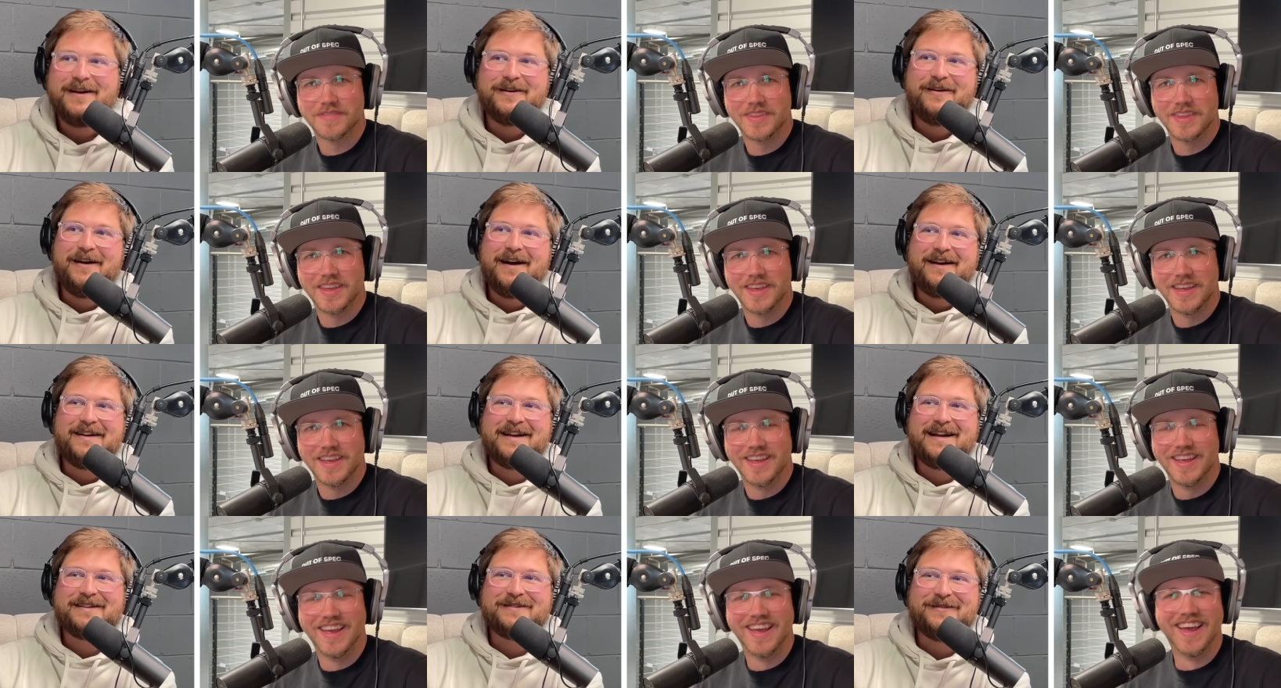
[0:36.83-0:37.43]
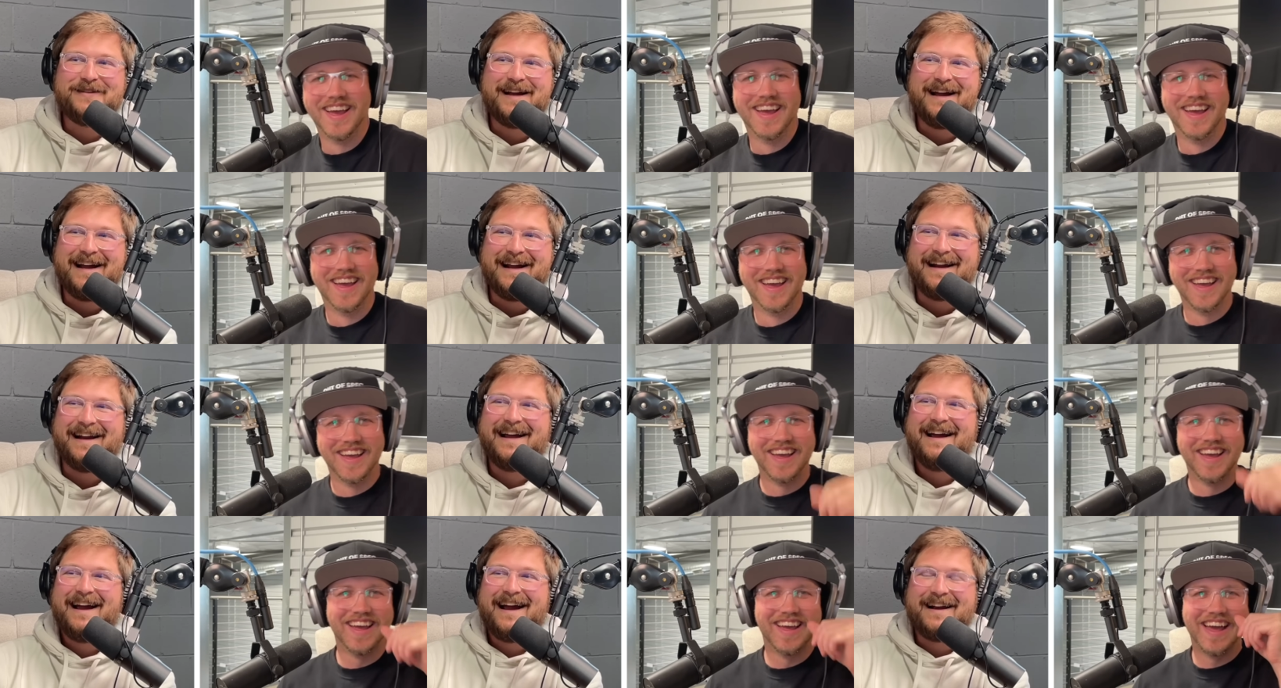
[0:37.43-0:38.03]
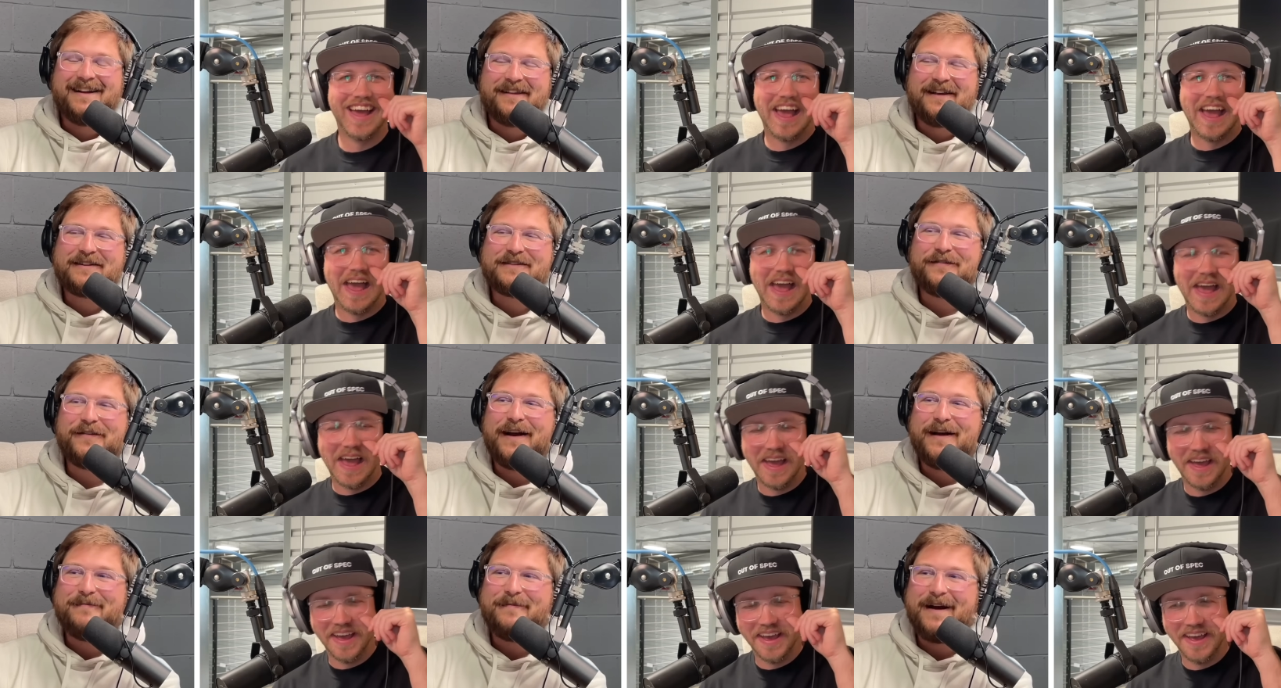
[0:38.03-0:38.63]
Speaker 1: You know how you get to a, a, an
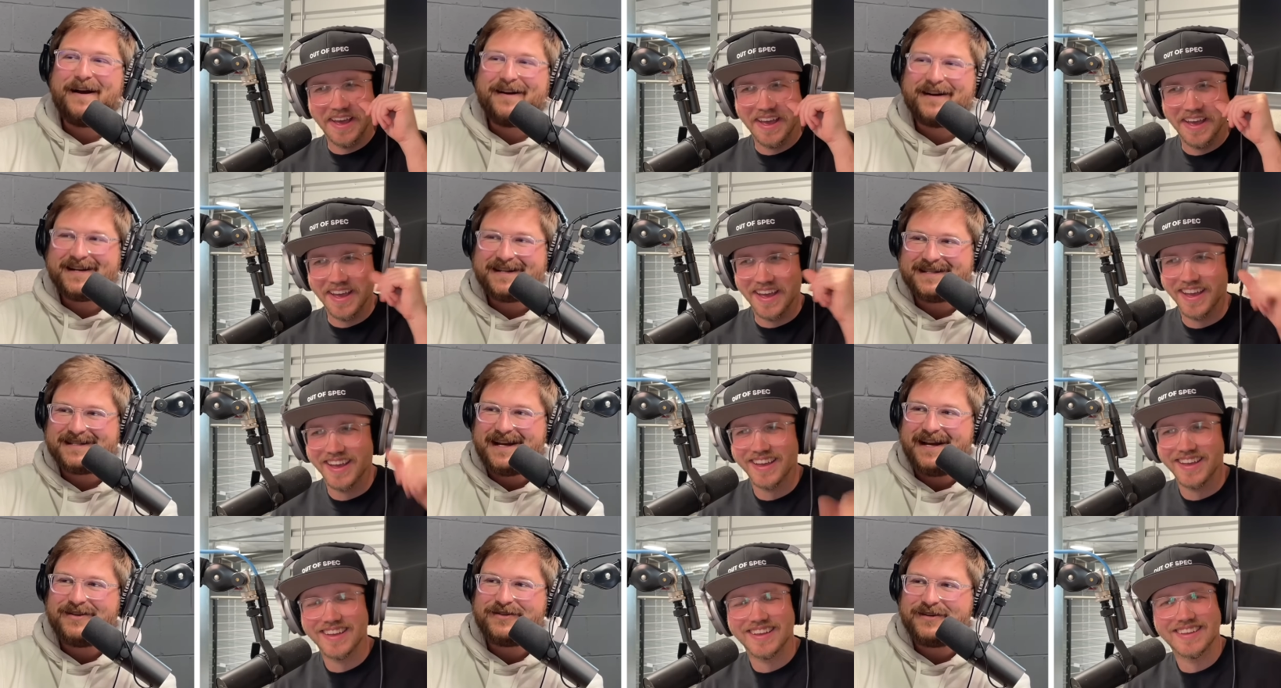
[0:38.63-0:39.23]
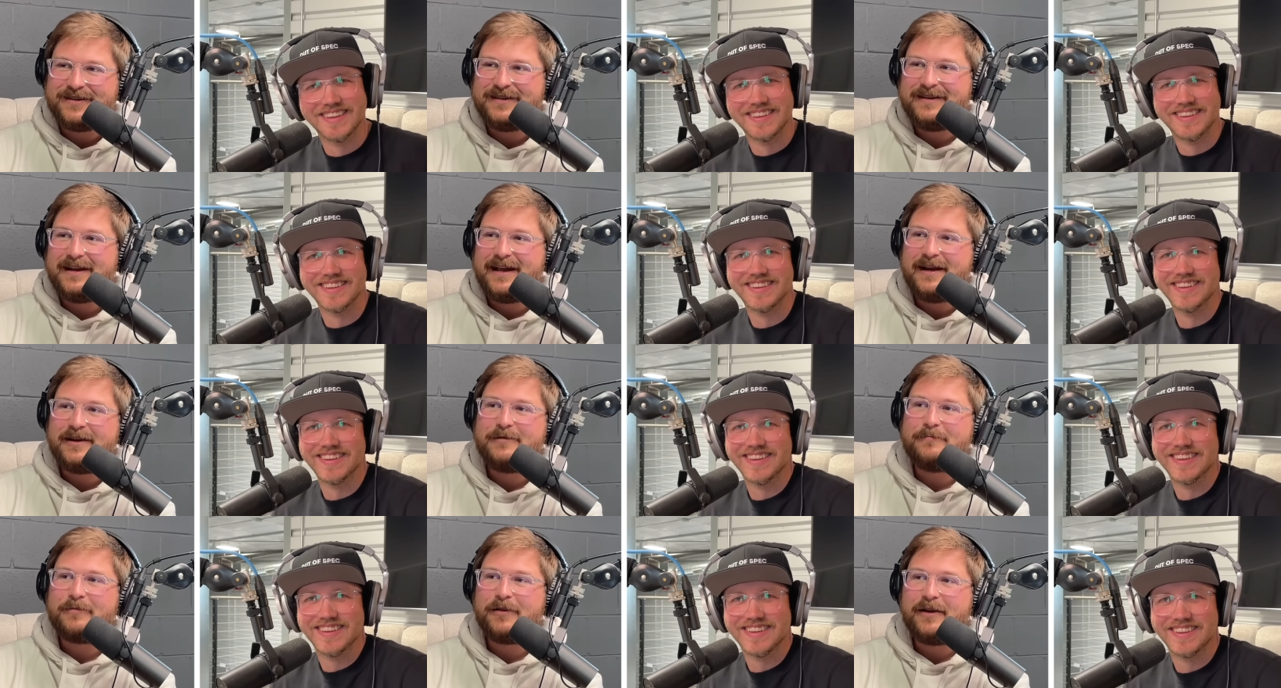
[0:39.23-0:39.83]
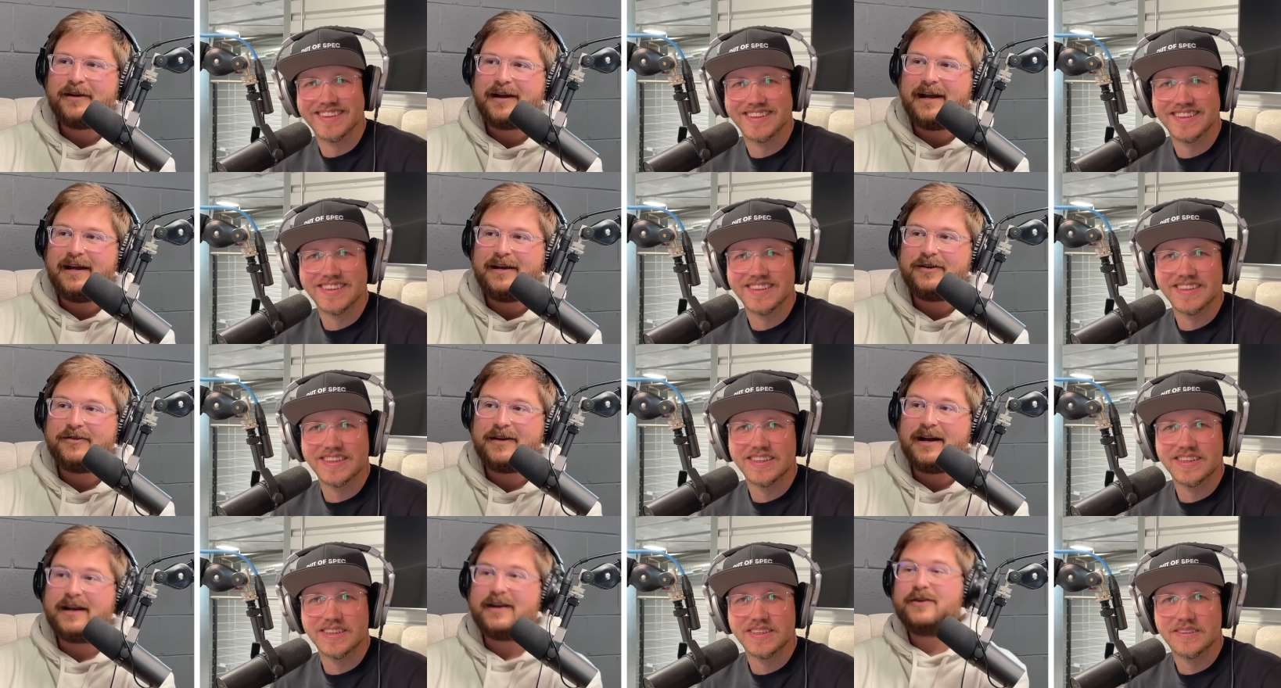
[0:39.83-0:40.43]
Electrify America station and you plug
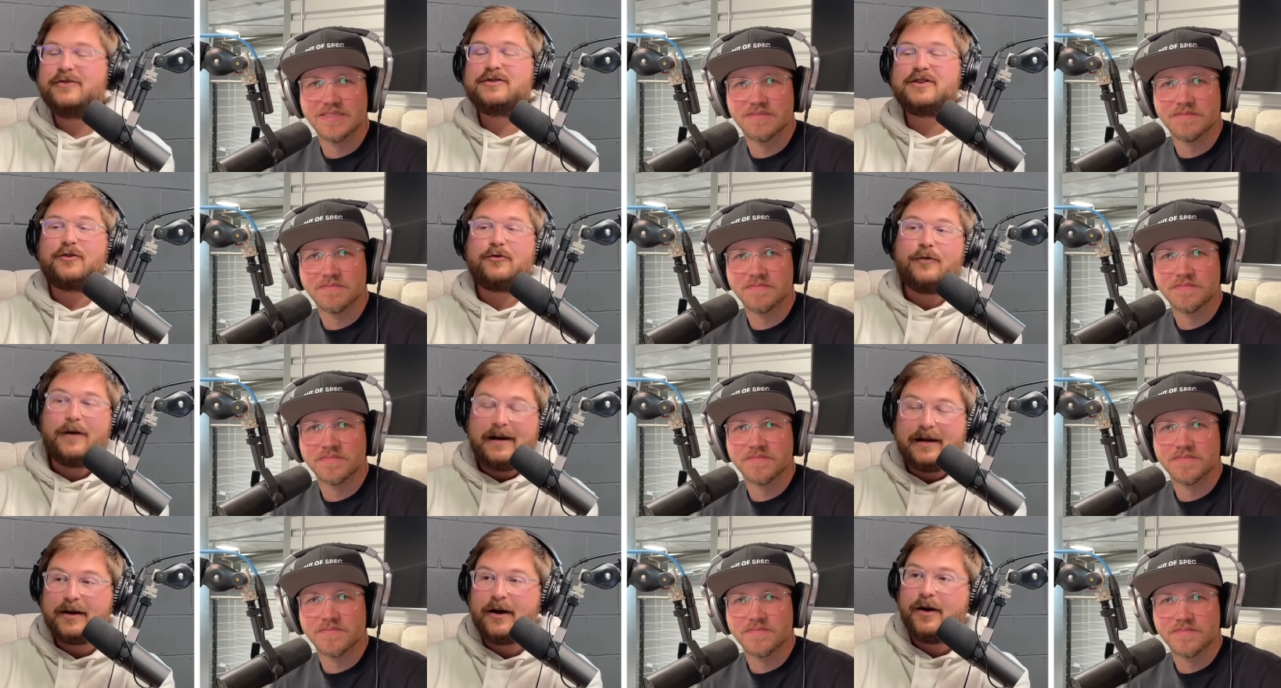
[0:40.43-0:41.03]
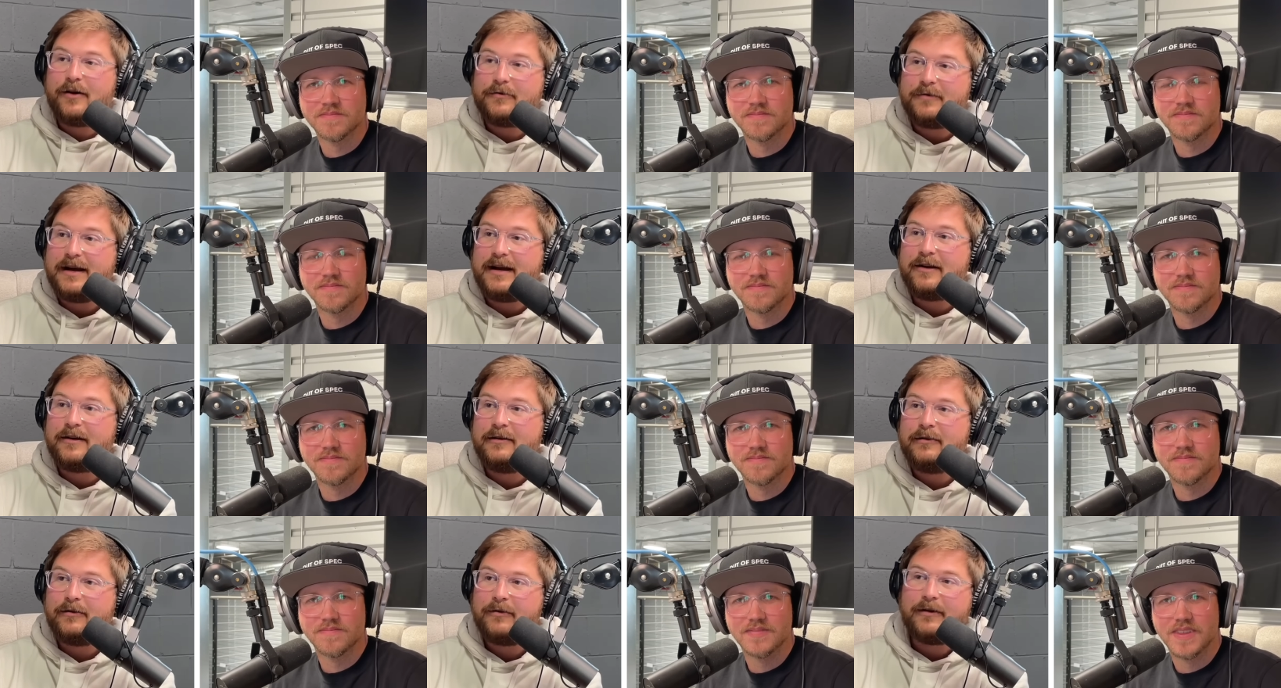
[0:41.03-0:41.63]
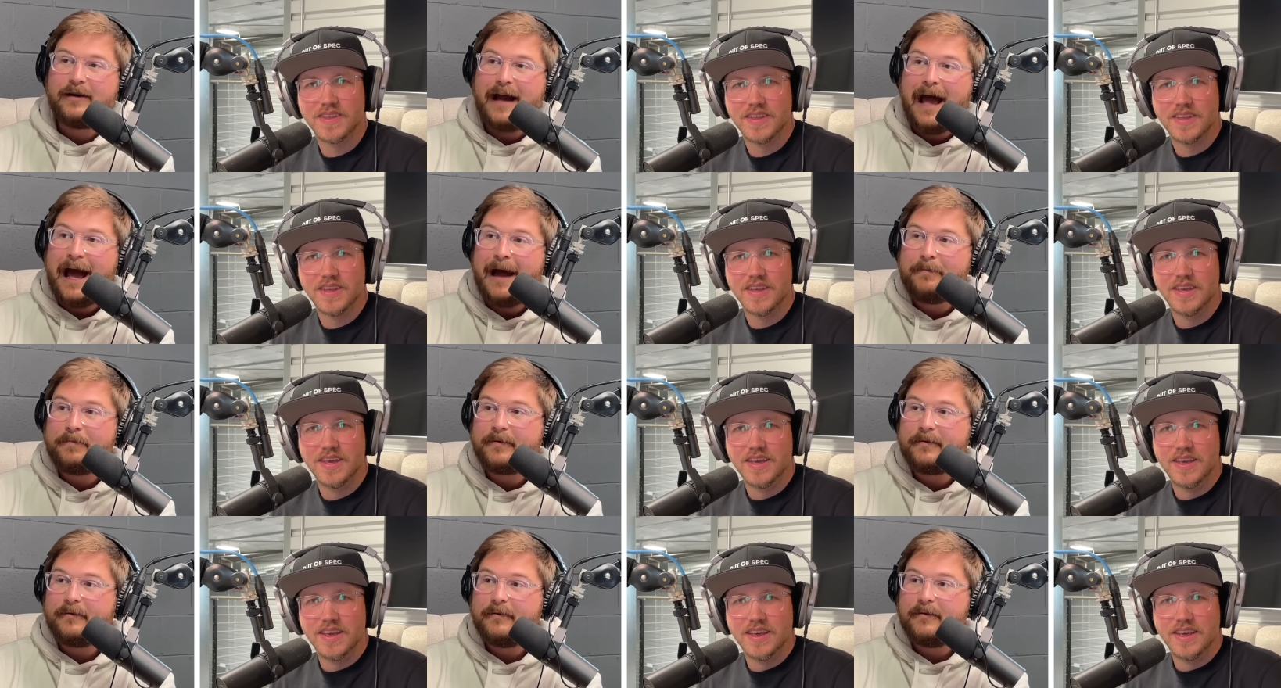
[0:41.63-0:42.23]
in, you got to use a credit card reader or an app?